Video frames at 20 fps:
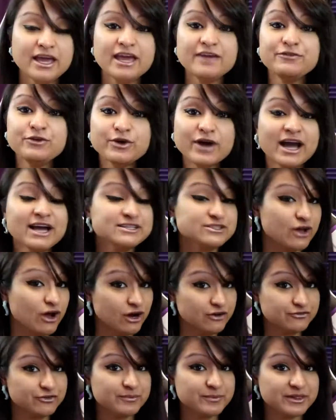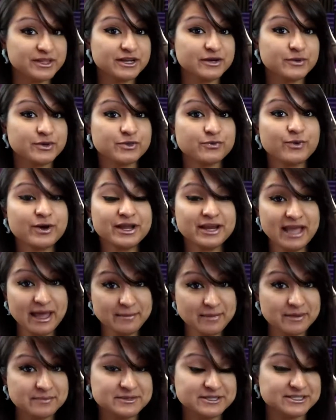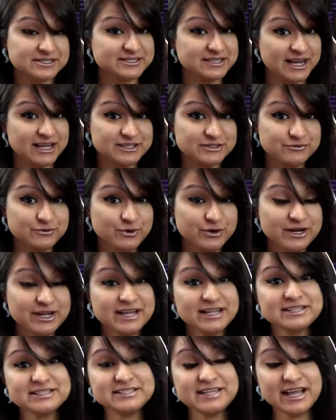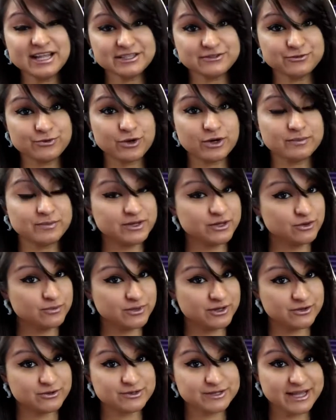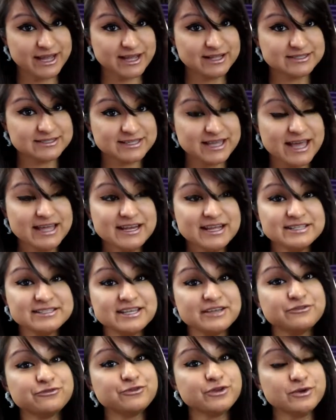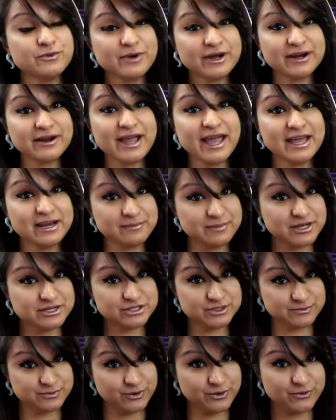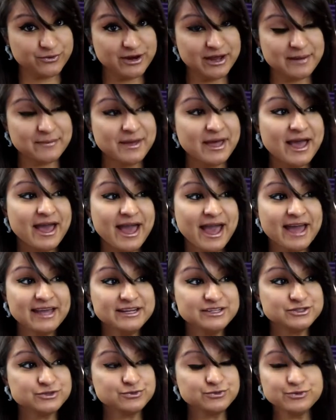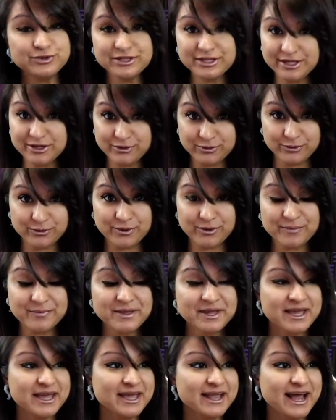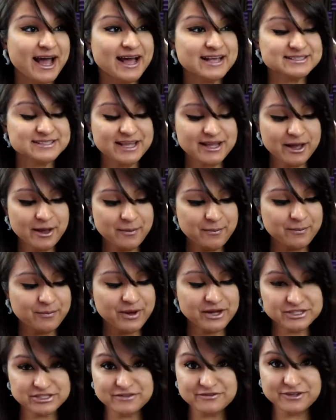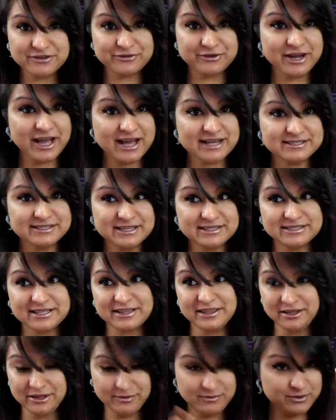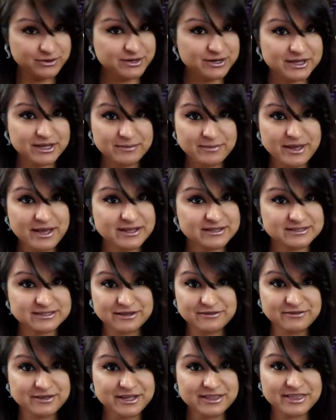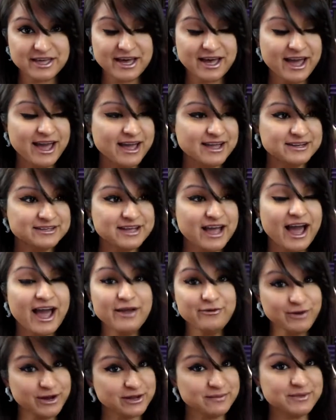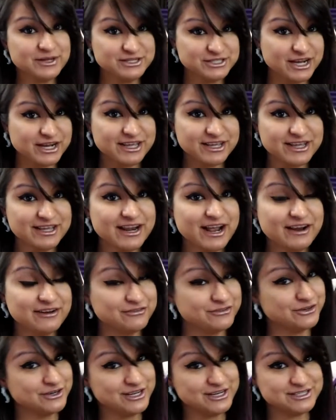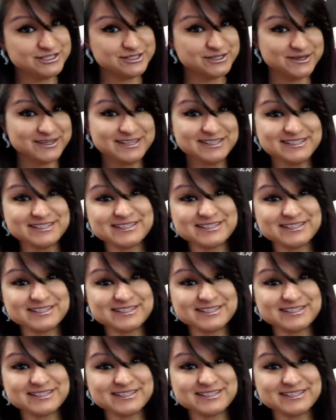If you guys aren't familiar with what MMD stands for, it stands for Miku Miku Dance, and it's a freeware animation program, and it's really cool. It has like a bunch of different assets that the community can make and stuff like that, and I recommend checking it out if you're into it.